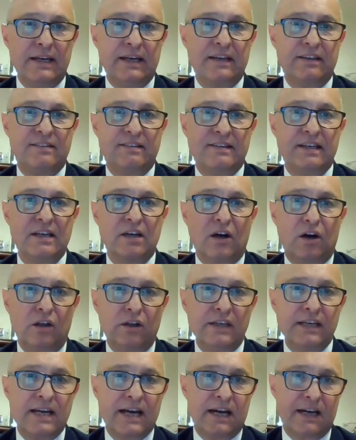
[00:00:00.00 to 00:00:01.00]
as the
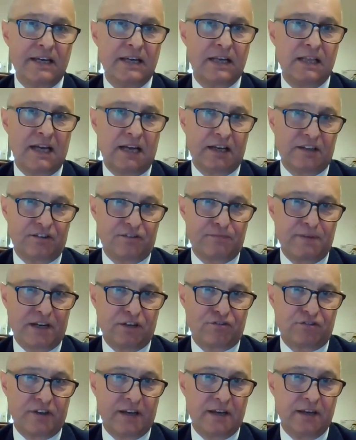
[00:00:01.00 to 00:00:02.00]
oligarchic-like
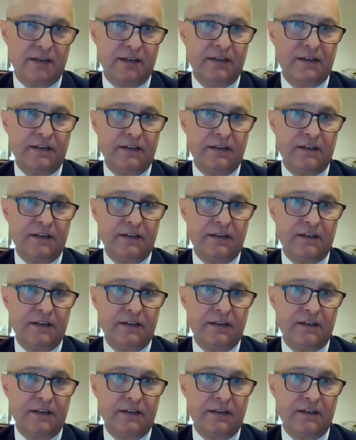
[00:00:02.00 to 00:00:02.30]
structure,